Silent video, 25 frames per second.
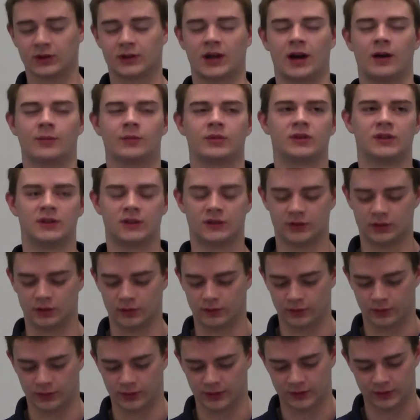competition
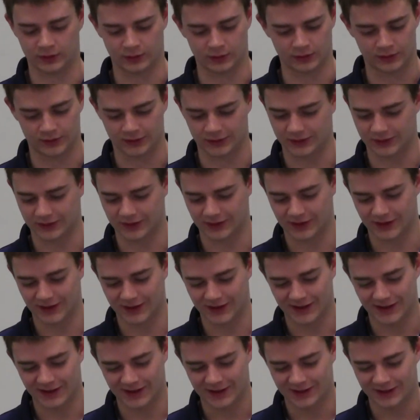over resources.
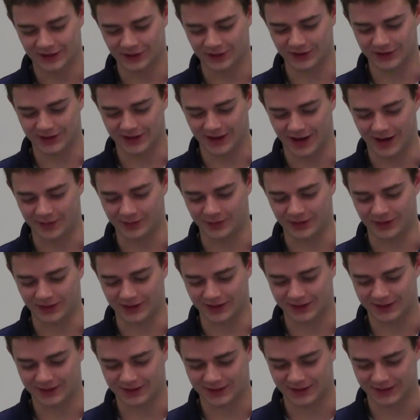Due to
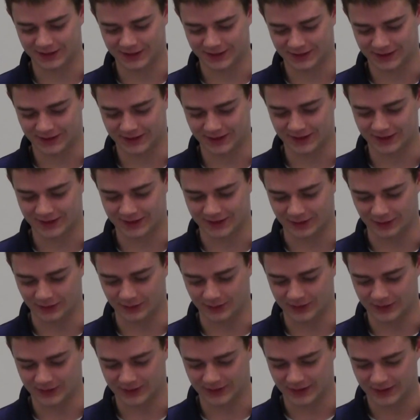capitalist
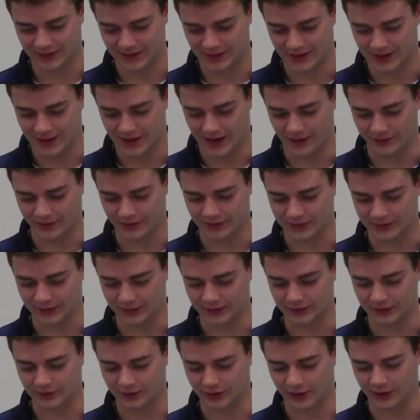systems having
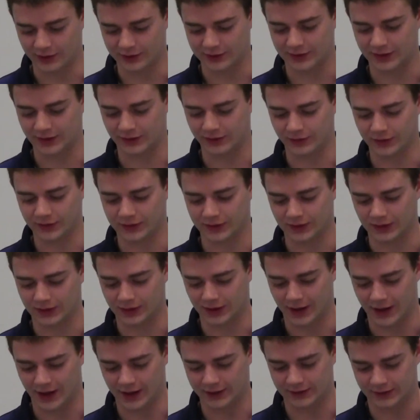such a large difference in
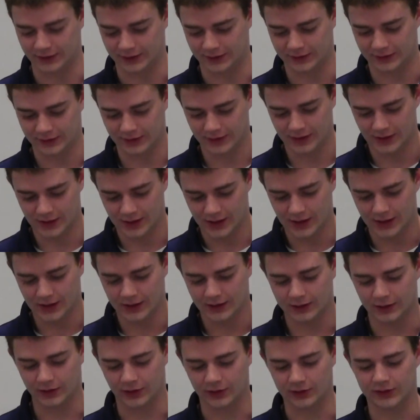classes,
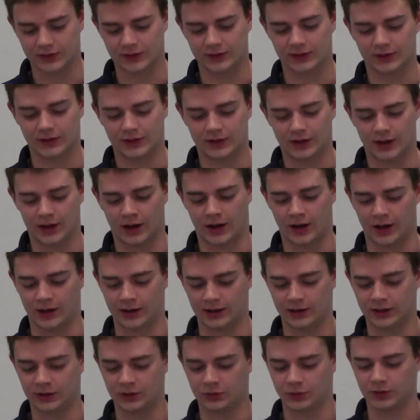there's an
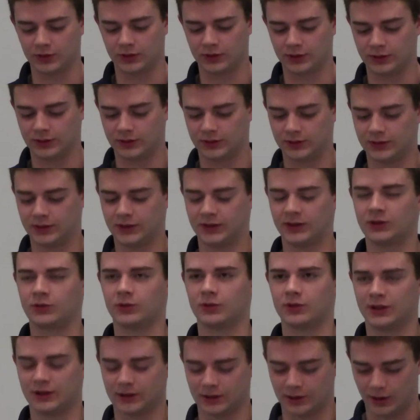
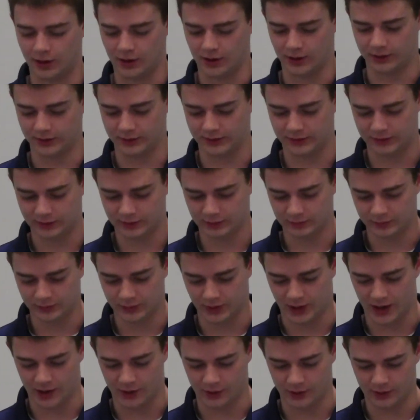equally large
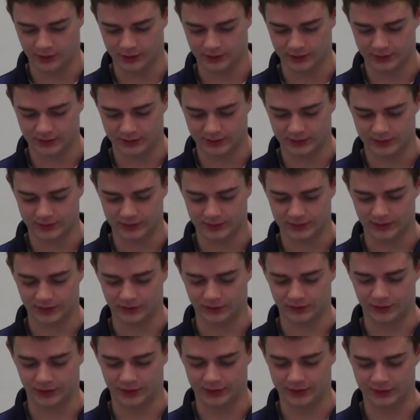power
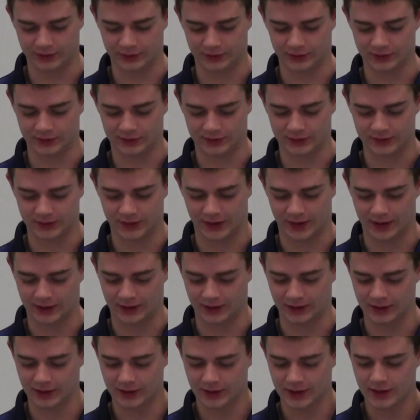differential in
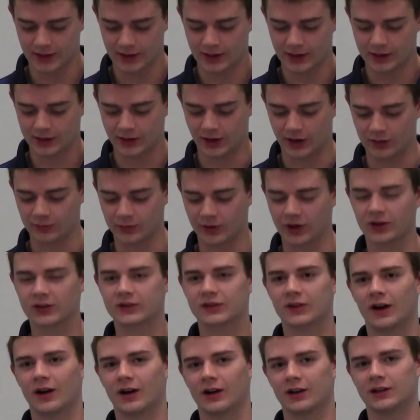society. Karl
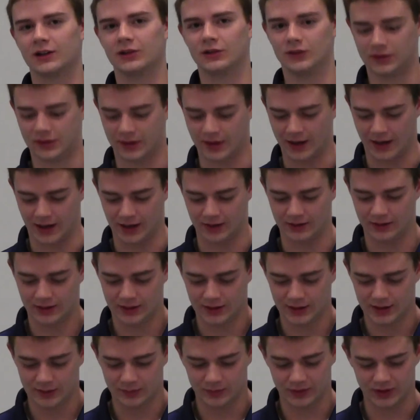Marx argues that
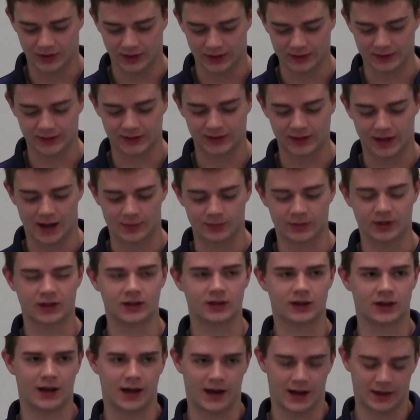because the
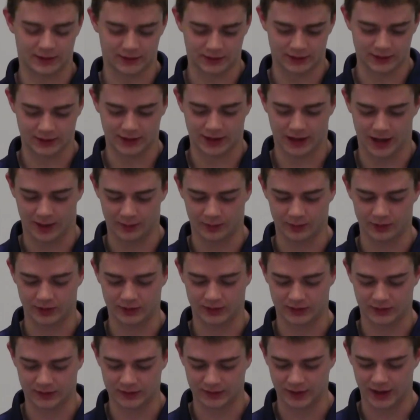dominant class in a
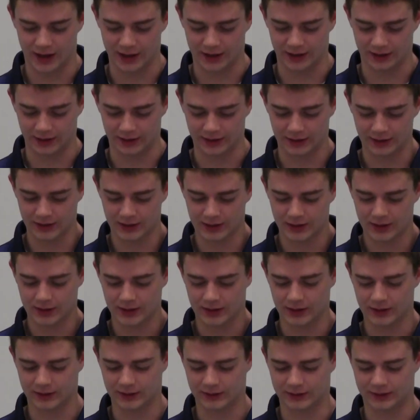capitalist society
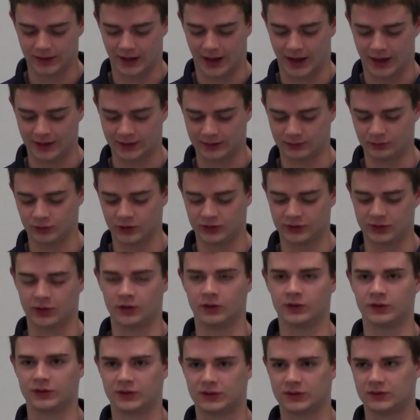is that which
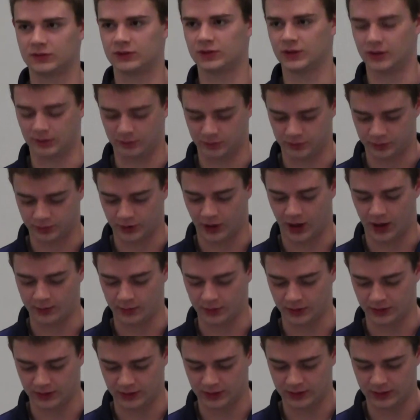owns
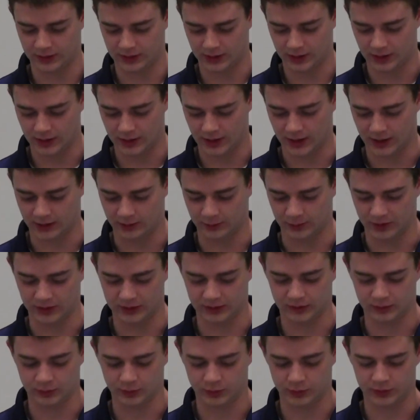property and the
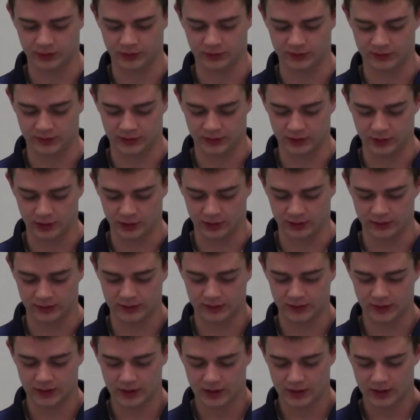means of producing goods,